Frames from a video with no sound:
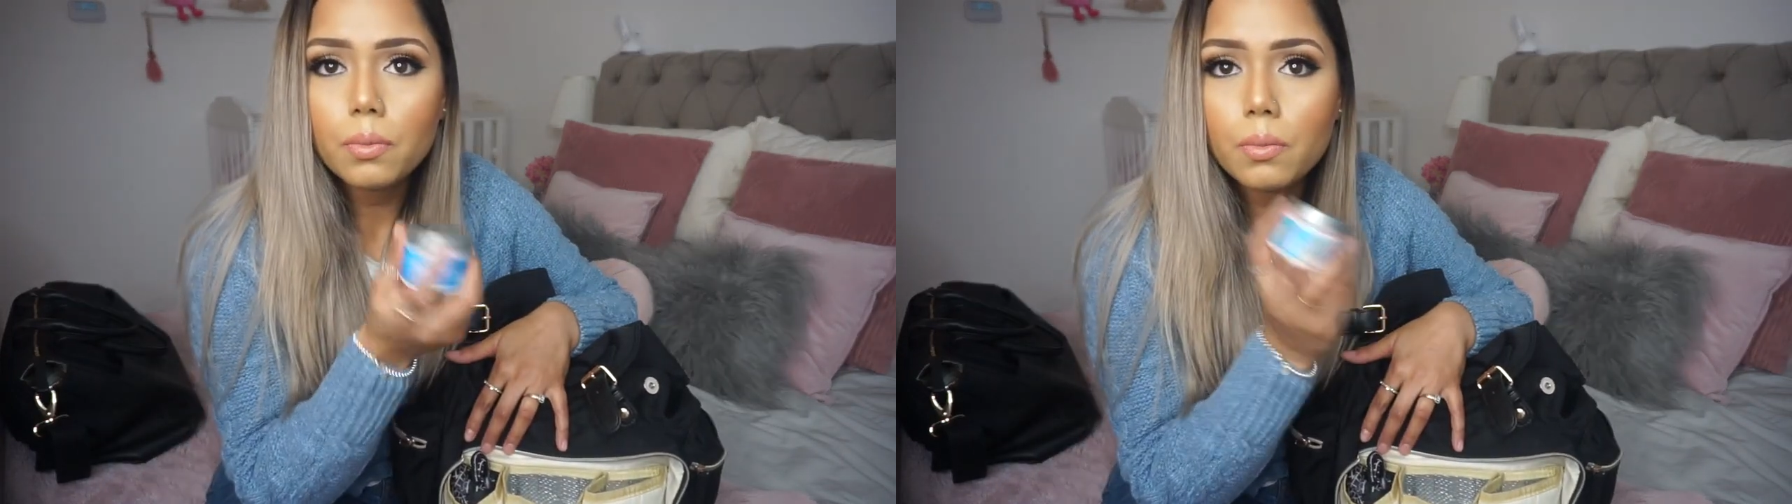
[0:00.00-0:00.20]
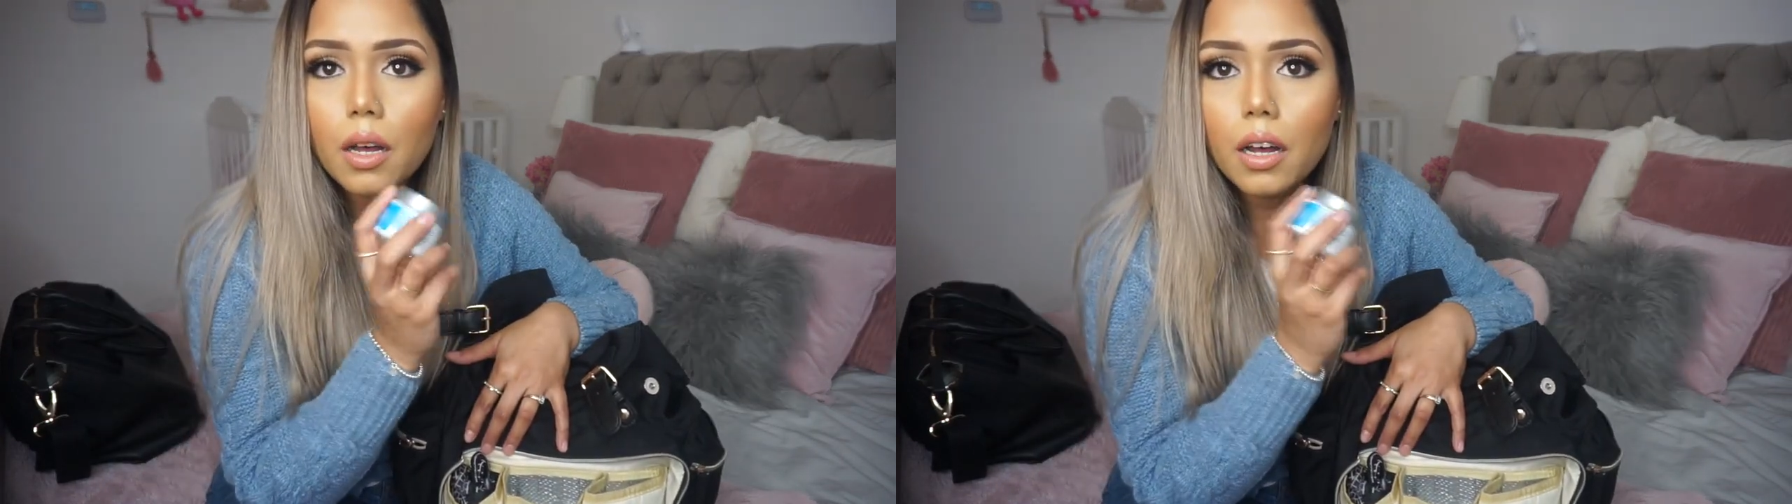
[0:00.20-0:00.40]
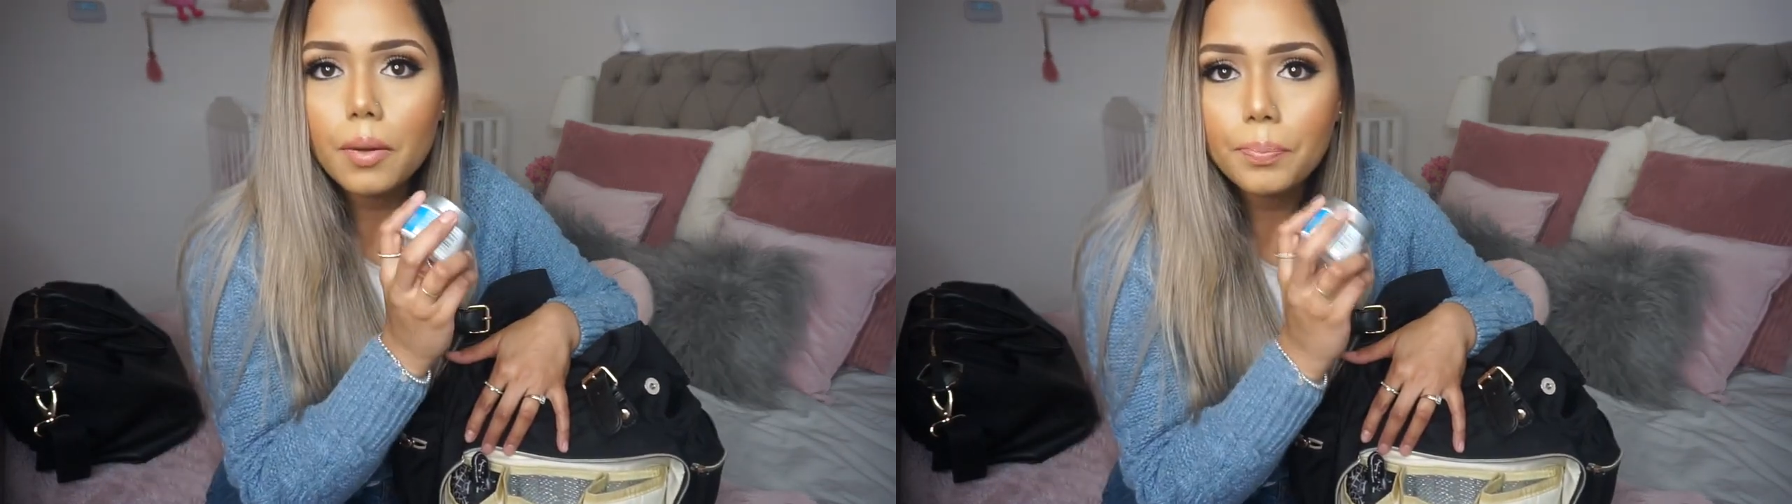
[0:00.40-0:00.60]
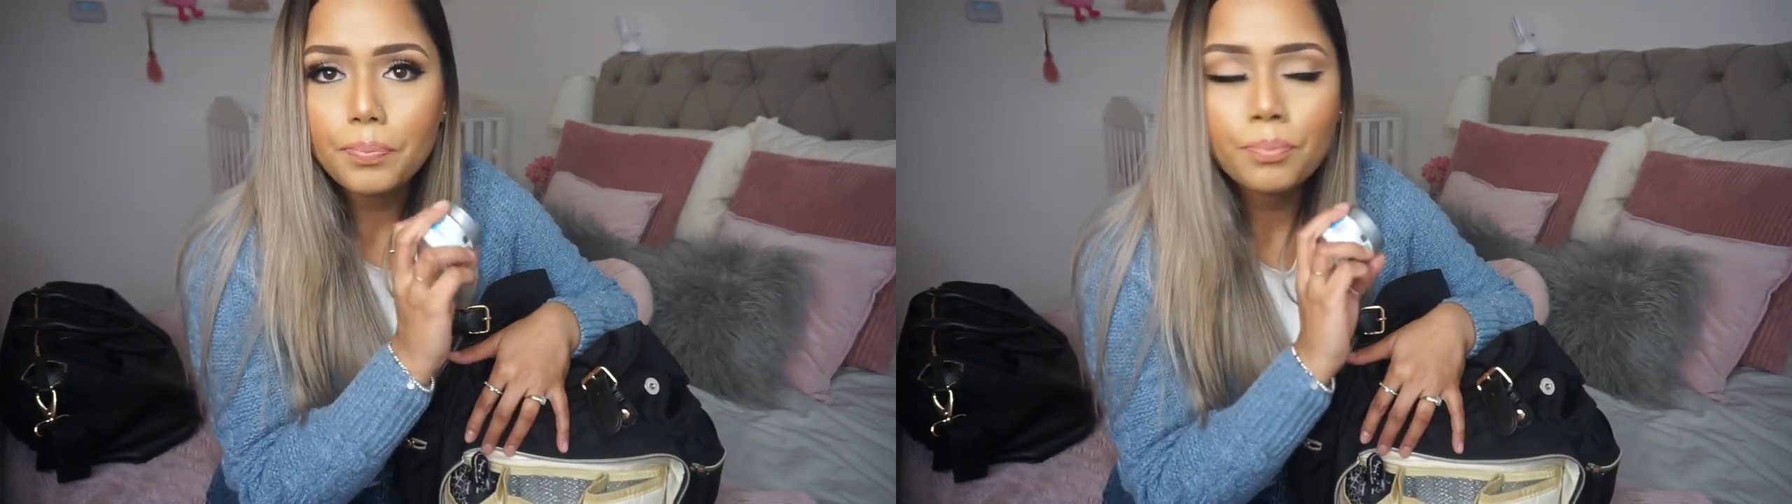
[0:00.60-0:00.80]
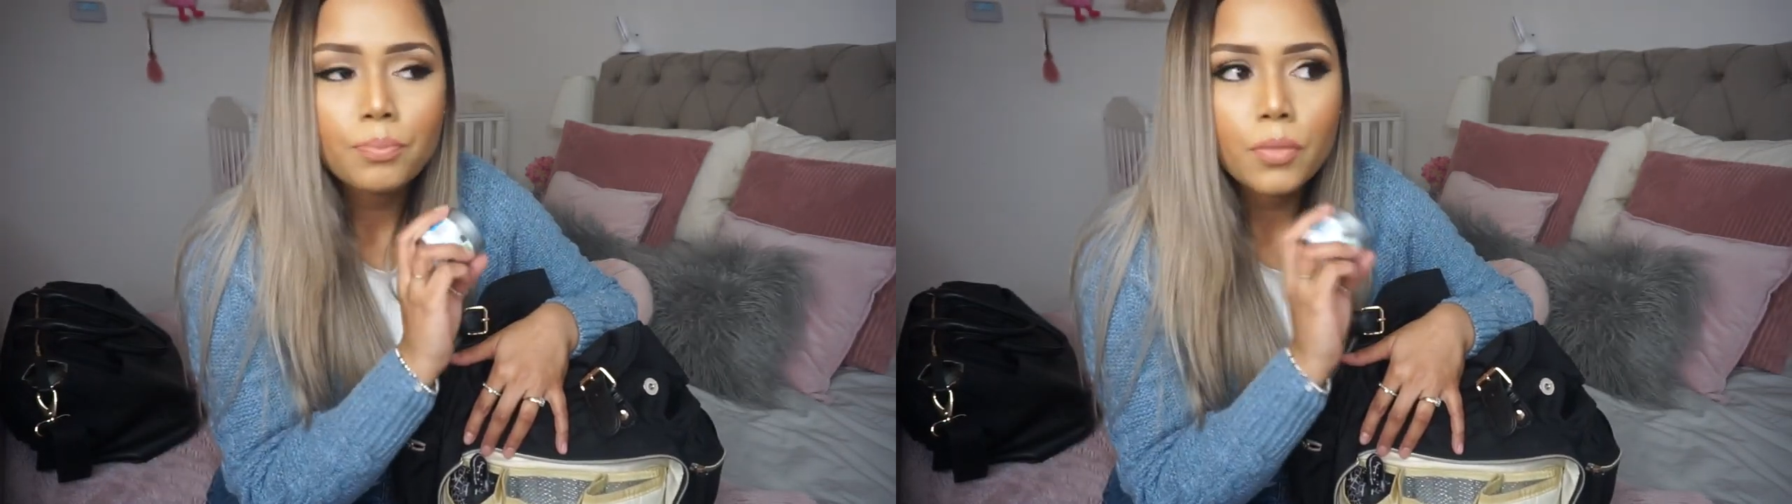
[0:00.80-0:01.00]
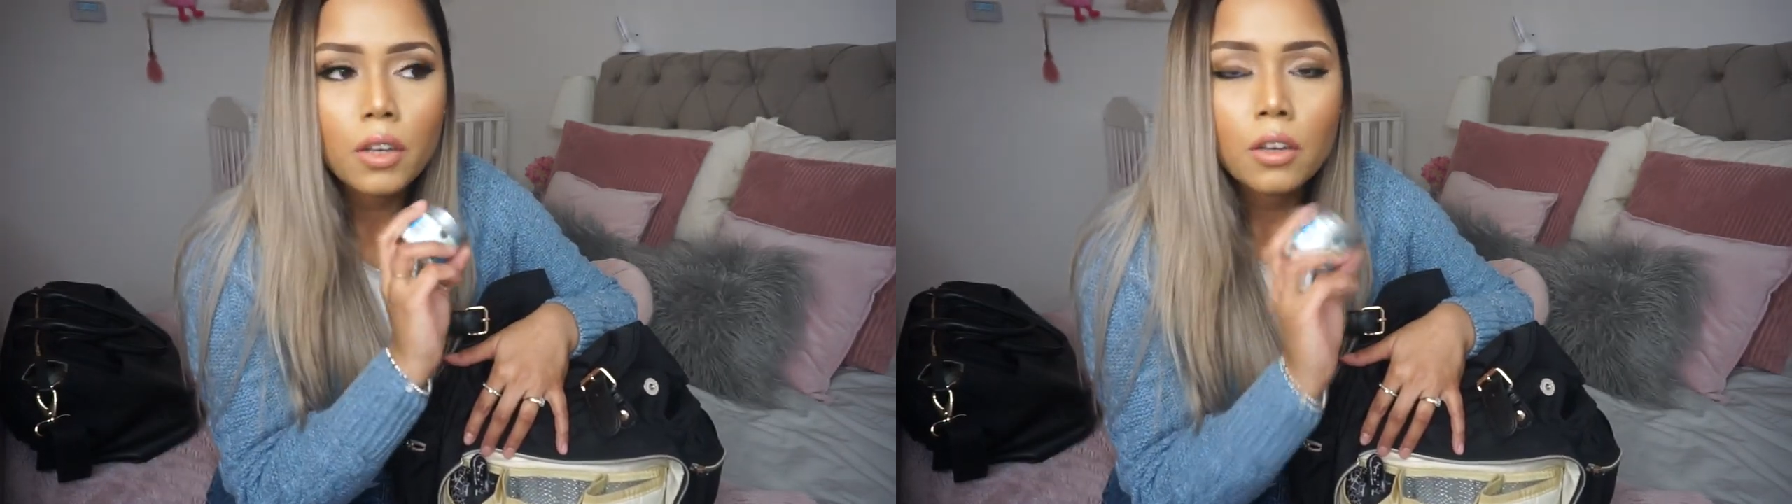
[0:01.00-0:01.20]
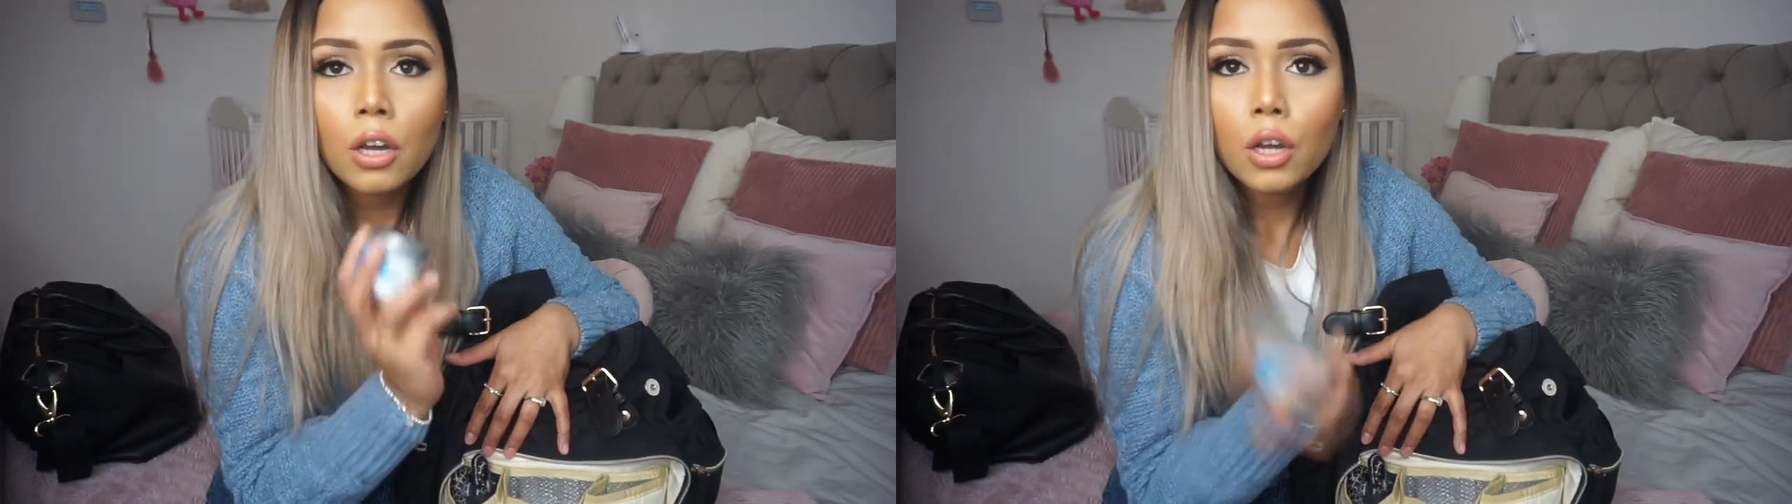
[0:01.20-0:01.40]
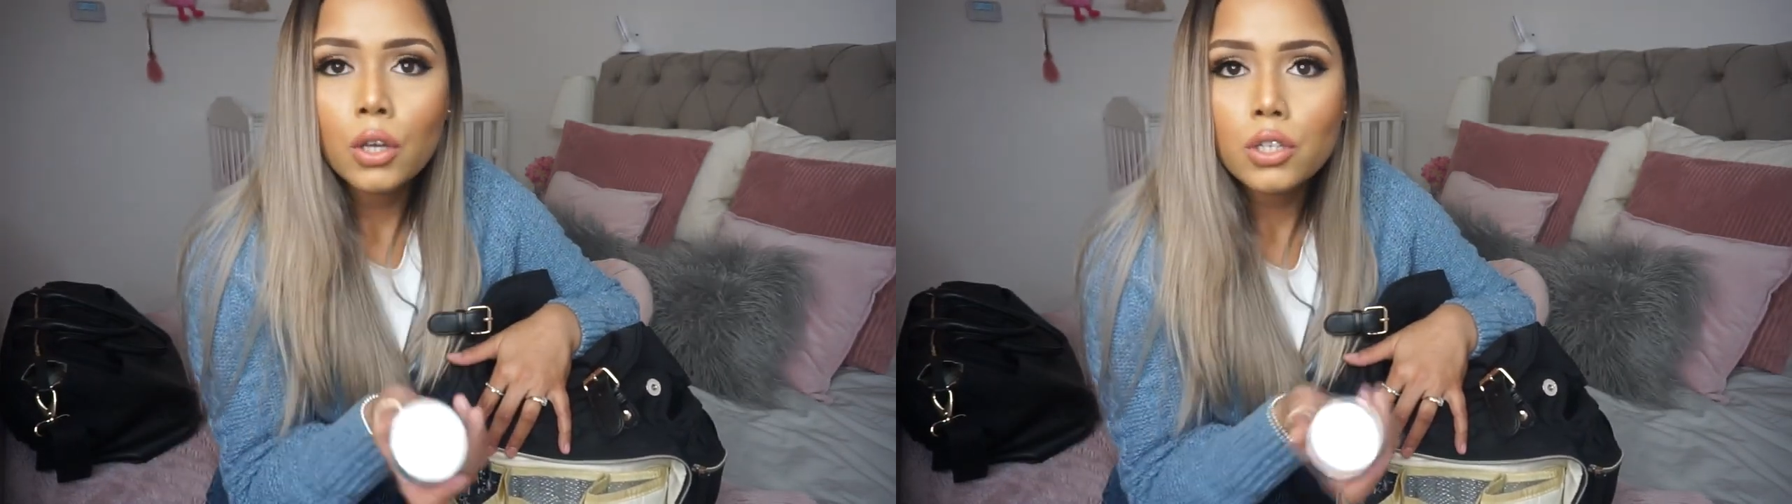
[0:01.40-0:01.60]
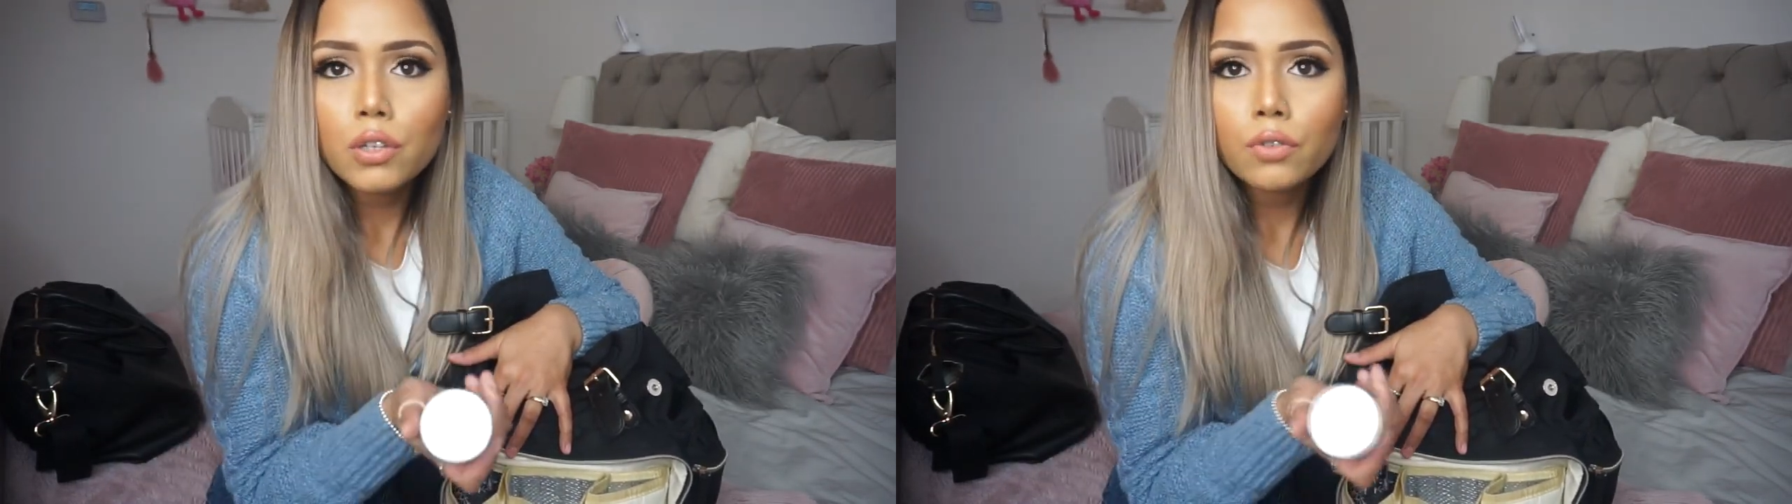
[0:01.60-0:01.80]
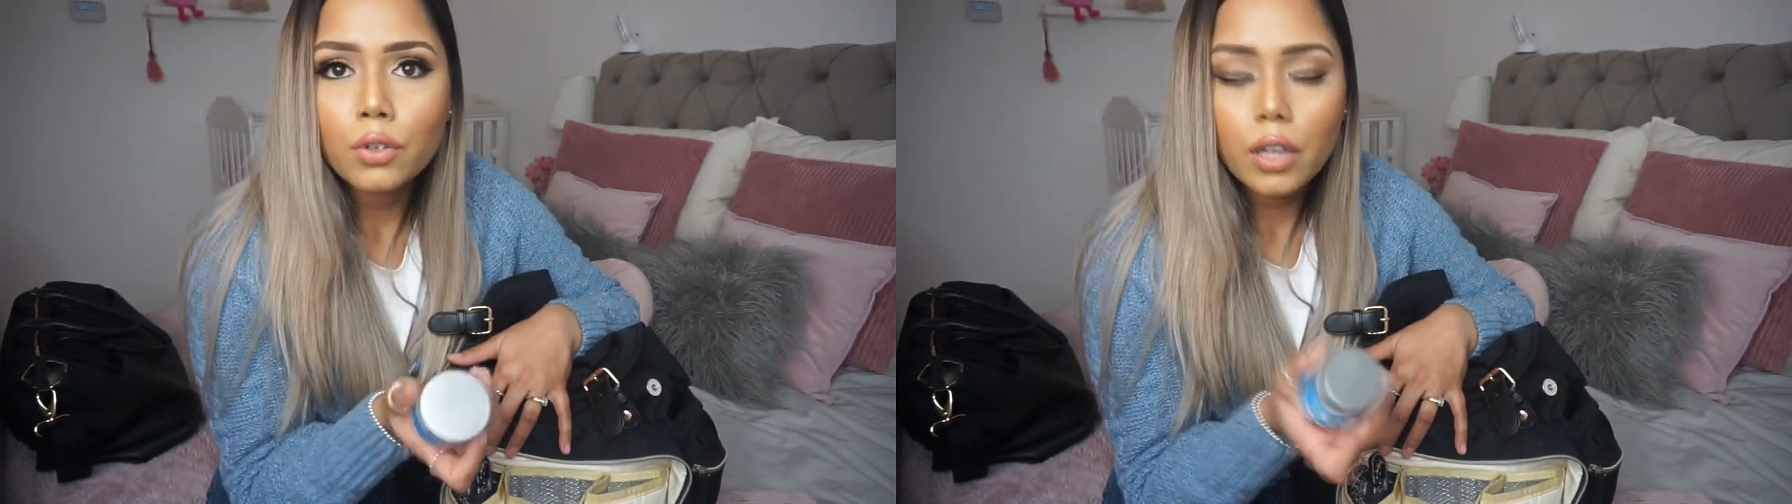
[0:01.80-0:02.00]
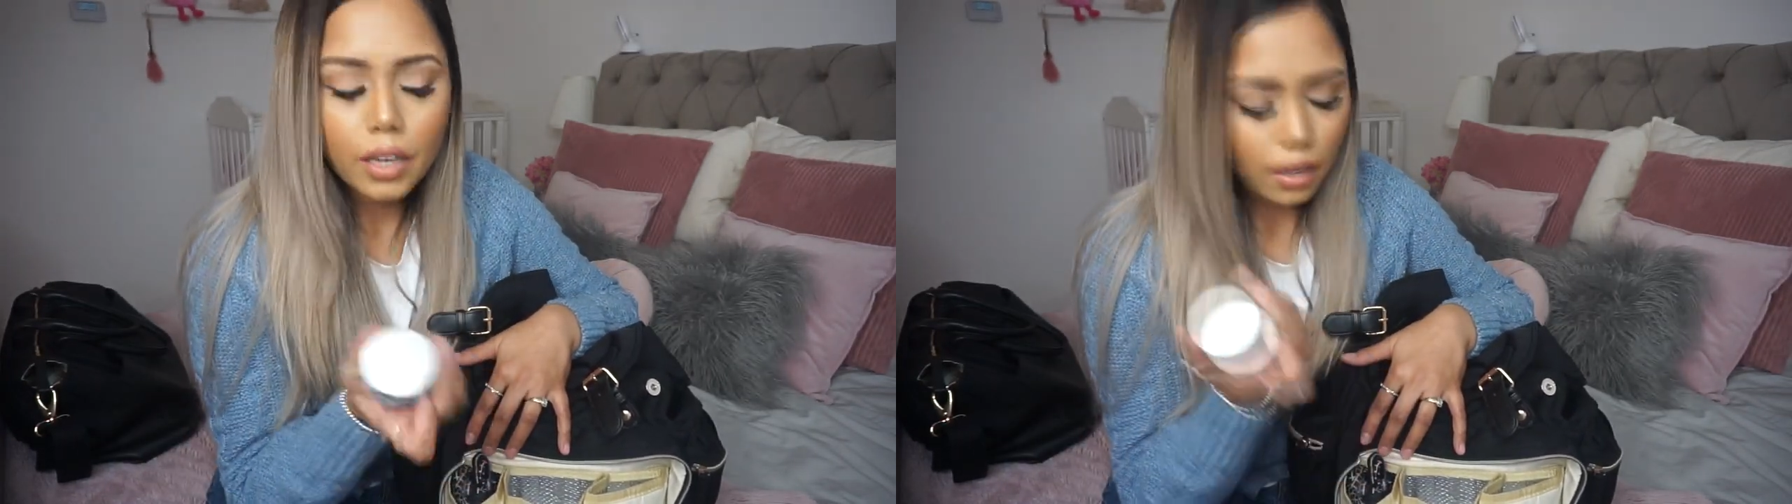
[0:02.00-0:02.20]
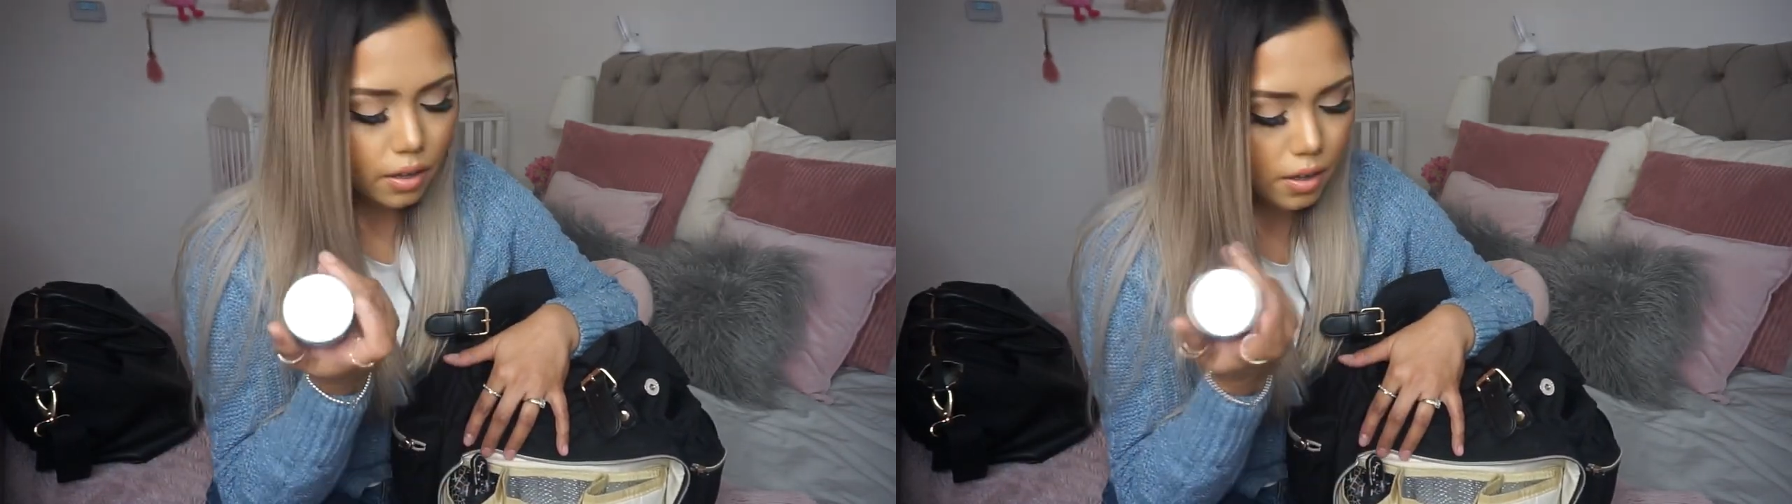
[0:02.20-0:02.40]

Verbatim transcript: Um, I use it for like